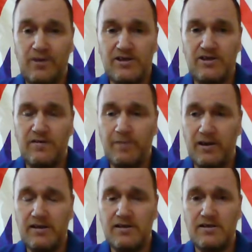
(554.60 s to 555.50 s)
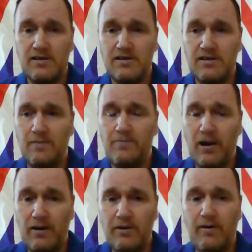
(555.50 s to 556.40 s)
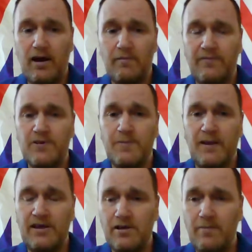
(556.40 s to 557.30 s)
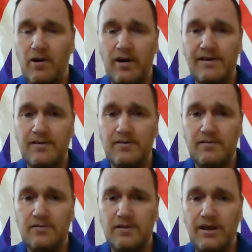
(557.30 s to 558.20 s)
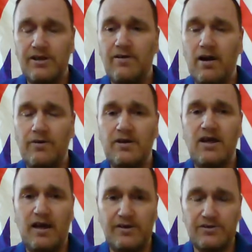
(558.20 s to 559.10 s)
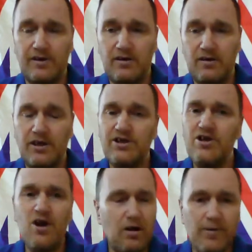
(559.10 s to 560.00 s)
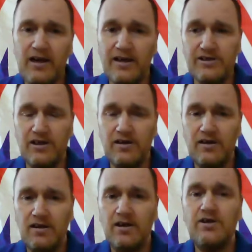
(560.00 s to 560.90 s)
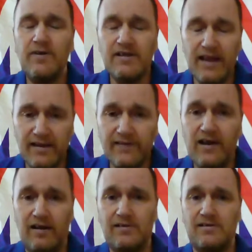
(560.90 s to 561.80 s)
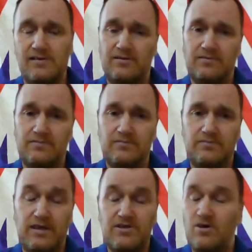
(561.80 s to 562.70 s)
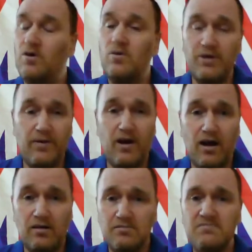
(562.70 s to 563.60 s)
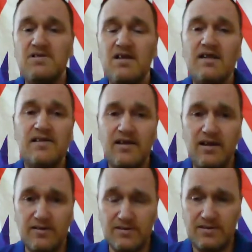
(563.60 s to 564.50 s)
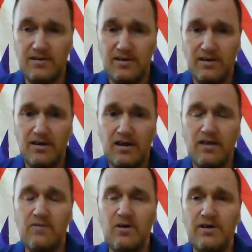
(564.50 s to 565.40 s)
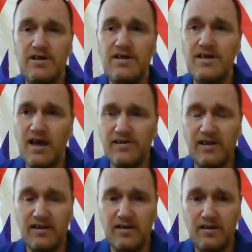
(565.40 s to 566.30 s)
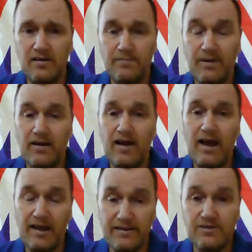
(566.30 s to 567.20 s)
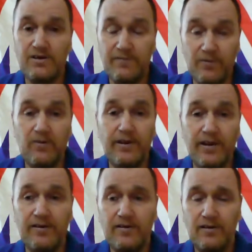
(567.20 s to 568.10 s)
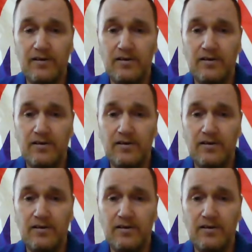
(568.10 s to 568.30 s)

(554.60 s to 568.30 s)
religion of peace is going to blow you up for speaking your mind in your own country. You're not a religion, you're a death cult. That's all you are, nothing else. And I've got nothing but hatred for you,